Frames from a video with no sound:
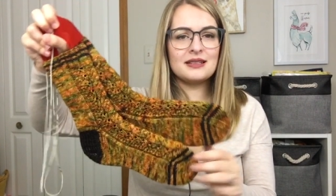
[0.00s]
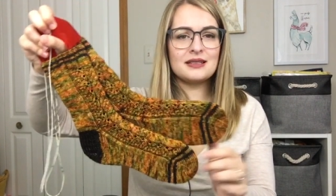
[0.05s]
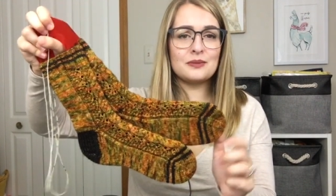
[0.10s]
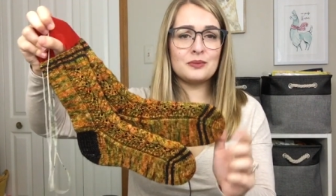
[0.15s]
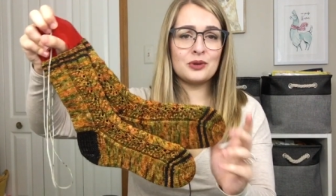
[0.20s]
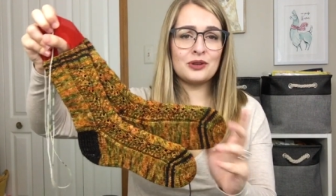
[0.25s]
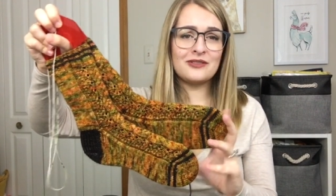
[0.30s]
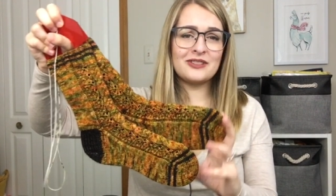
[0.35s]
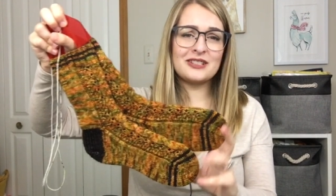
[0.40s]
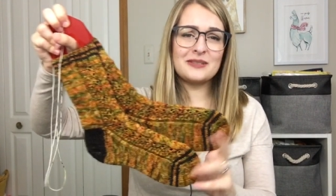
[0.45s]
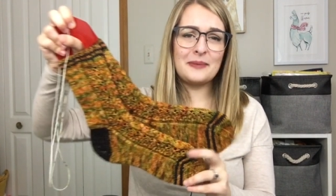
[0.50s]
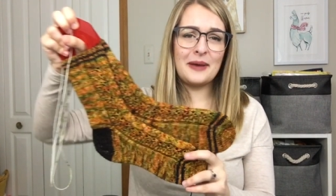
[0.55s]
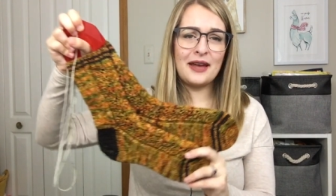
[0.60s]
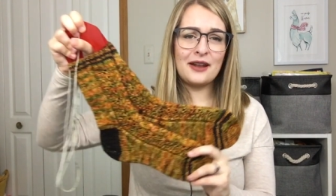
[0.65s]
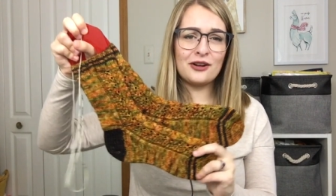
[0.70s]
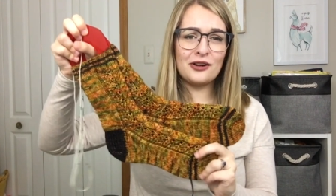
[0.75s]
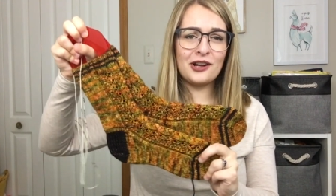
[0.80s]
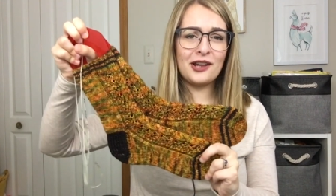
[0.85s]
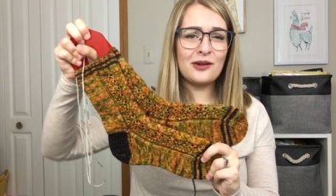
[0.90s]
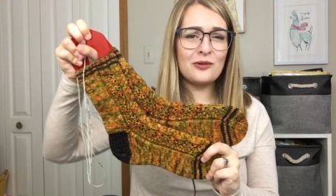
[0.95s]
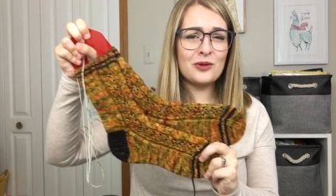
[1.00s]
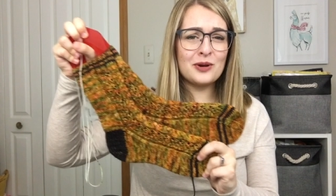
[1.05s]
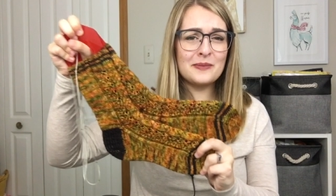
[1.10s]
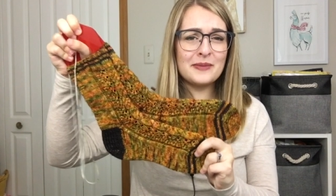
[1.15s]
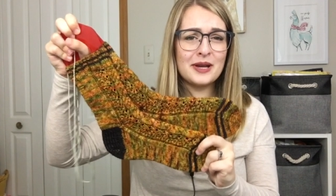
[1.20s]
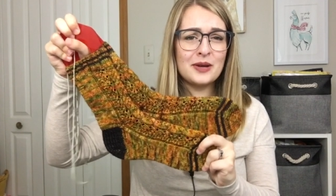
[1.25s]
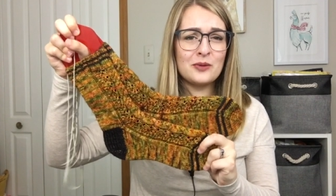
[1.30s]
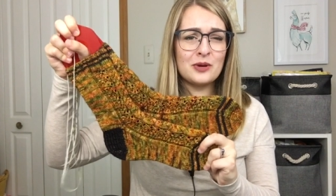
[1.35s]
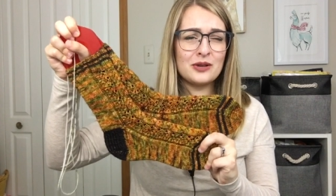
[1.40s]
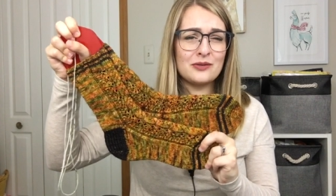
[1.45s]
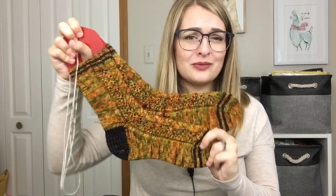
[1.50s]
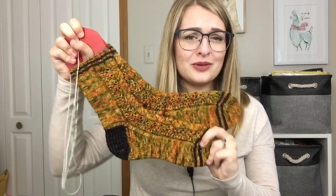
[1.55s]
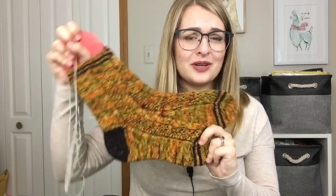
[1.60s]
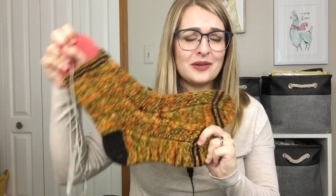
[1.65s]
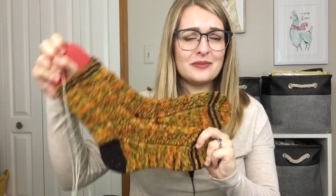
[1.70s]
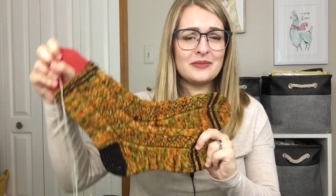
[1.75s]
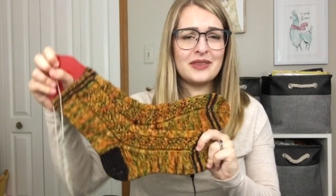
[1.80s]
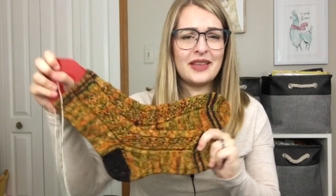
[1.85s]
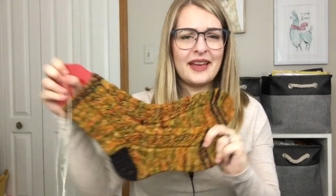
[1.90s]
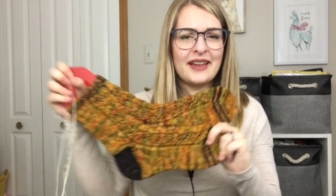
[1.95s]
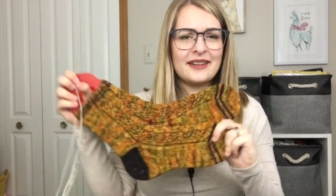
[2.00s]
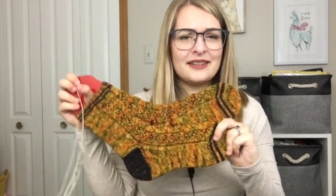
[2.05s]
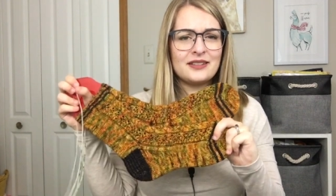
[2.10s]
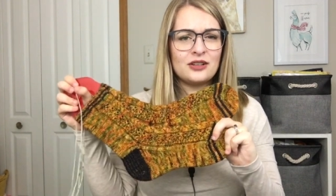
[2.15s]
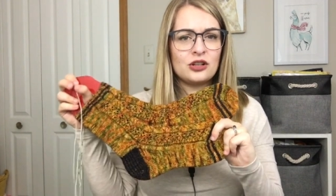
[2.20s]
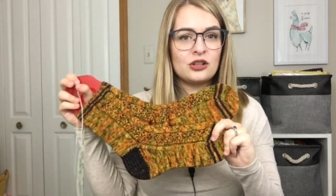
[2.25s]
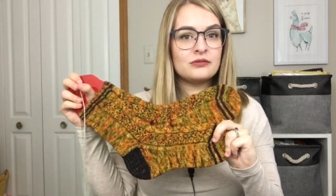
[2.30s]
as the previous pattern, a 1x1 rib that,